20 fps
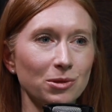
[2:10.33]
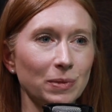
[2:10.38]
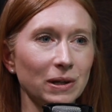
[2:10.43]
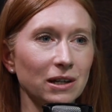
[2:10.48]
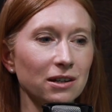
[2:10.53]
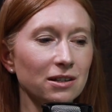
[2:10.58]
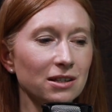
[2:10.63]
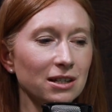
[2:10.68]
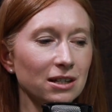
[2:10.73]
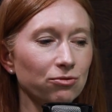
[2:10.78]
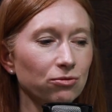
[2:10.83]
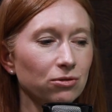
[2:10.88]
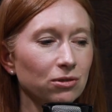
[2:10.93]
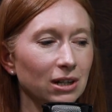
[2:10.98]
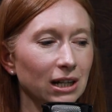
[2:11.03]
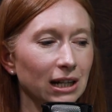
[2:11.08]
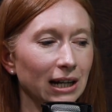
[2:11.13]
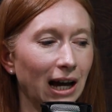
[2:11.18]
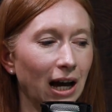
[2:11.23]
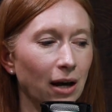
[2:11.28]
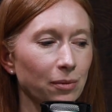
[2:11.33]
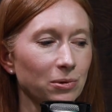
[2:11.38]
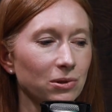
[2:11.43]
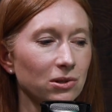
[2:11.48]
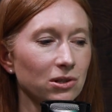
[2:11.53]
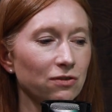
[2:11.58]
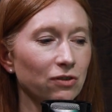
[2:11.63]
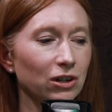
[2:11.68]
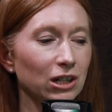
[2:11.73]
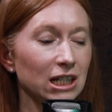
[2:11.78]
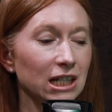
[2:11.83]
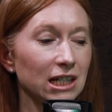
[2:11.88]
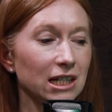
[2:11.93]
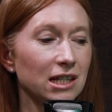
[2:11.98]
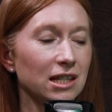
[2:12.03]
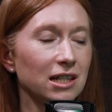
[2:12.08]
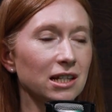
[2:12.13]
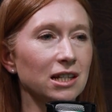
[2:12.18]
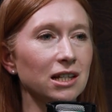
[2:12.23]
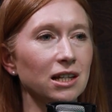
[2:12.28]
because it really happens very
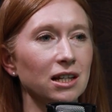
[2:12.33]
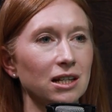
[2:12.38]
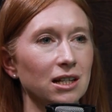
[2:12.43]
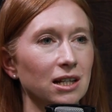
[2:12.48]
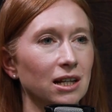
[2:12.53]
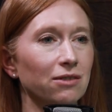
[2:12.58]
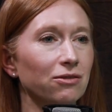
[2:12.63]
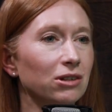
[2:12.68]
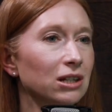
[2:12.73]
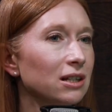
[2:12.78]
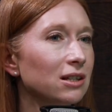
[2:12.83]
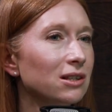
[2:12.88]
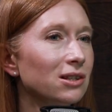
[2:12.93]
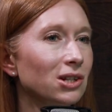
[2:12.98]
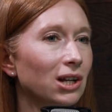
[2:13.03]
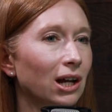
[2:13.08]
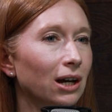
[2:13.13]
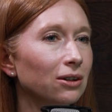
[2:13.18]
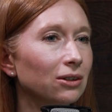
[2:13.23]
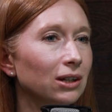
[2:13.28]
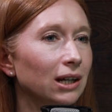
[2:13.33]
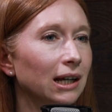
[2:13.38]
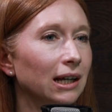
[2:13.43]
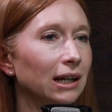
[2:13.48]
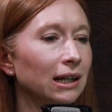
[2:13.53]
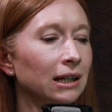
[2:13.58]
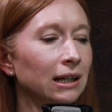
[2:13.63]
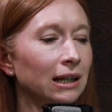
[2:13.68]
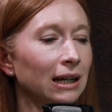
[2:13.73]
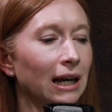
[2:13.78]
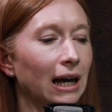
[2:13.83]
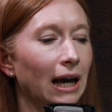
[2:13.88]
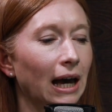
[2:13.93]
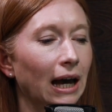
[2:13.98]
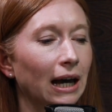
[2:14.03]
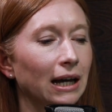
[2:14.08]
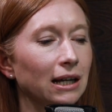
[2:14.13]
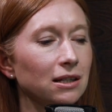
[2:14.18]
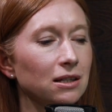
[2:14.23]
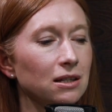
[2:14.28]
insidiously, really slowly,
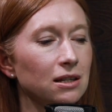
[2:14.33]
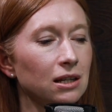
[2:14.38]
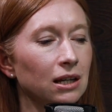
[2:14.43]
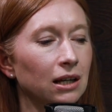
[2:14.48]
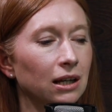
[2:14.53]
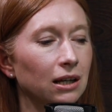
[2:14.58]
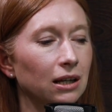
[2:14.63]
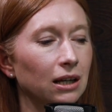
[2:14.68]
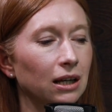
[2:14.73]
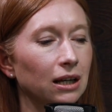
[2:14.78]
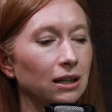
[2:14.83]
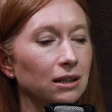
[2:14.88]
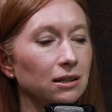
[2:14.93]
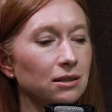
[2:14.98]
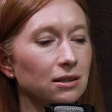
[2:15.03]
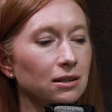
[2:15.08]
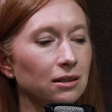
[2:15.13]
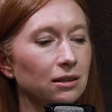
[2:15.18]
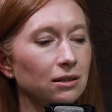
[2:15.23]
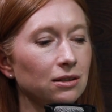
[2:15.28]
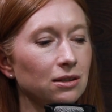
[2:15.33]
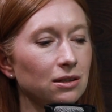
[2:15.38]
and it's